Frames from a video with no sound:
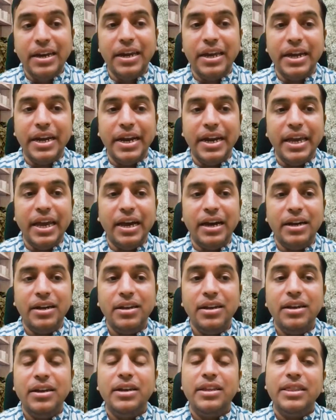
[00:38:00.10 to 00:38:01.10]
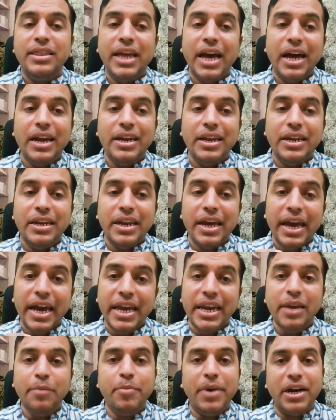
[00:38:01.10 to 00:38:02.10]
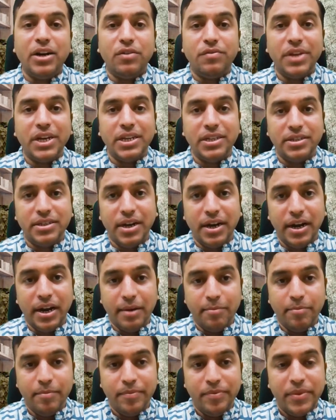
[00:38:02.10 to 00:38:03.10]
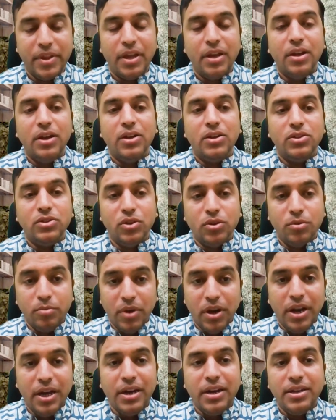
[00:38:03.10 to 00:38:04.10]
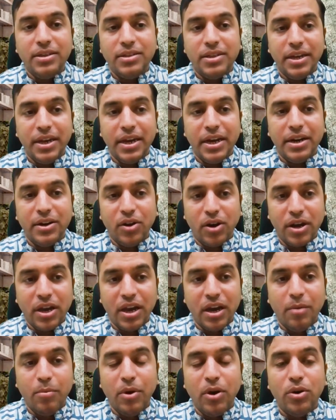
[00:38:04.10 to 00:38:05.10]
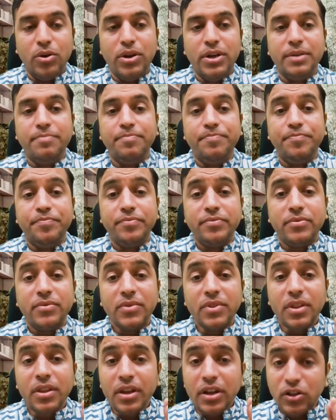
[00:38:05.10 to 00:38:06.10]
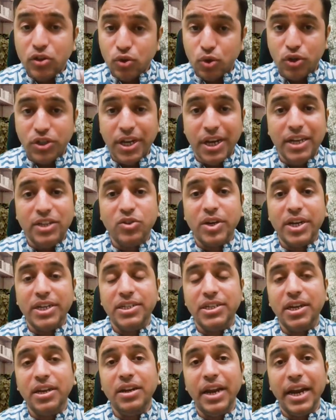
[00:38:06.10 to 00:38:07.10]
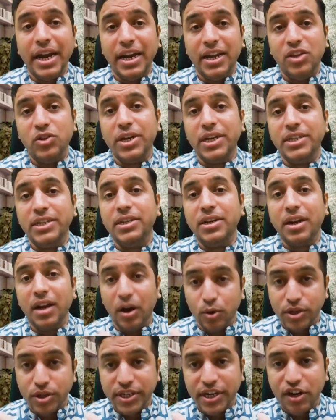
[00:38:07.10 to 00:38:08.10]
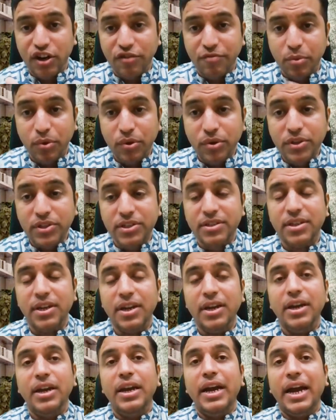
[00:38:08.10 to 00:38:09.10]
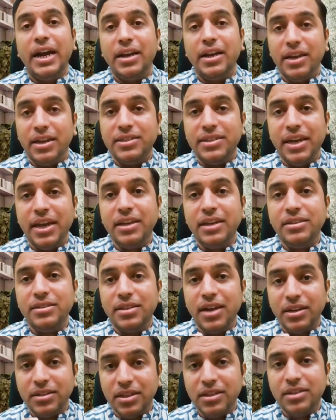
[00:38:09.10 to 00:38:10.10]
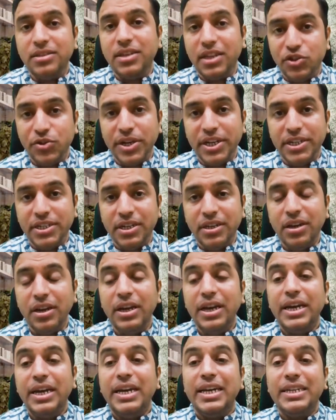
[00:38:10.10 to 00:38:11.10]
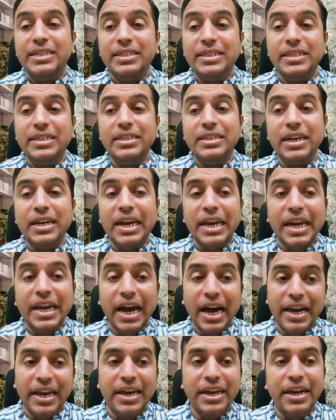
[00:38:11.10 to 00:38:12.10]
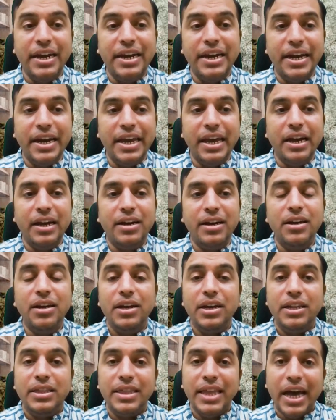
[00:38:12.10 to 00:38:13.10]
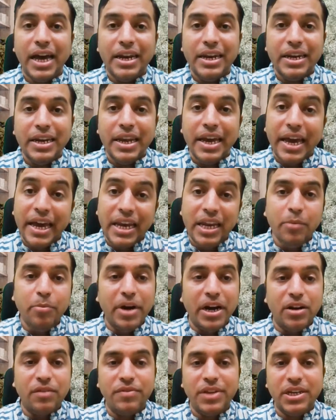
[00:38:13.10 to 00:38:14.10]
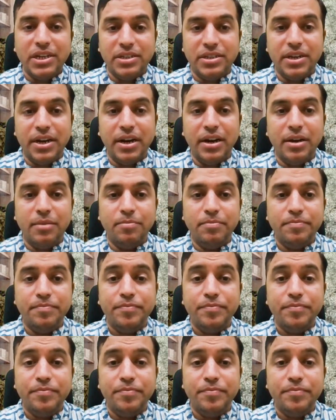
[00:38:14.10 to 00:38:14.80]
in India than in any part of the Christendom. So Miller is here talking about social education and education outside of books. And he says that this education is distinctly higher in India than in any part of the Christendom.